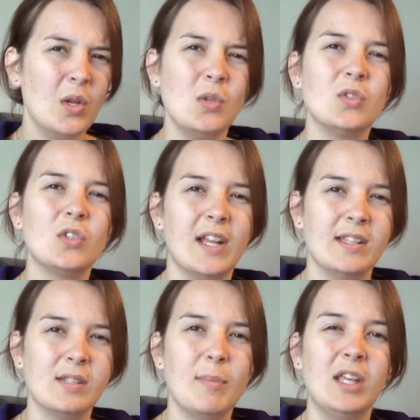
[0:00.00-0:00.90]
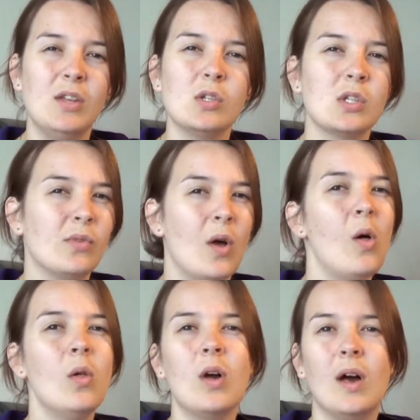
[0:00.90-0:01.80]
Those trends make use of
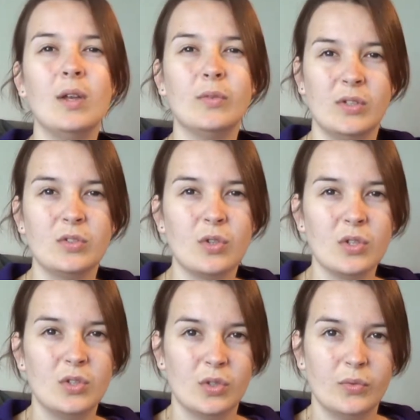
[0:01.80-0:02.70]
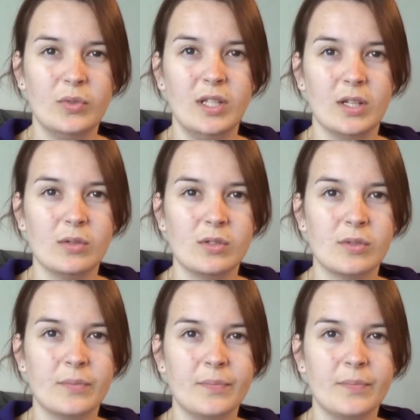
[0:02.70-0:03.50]
all kinds of instructional videos.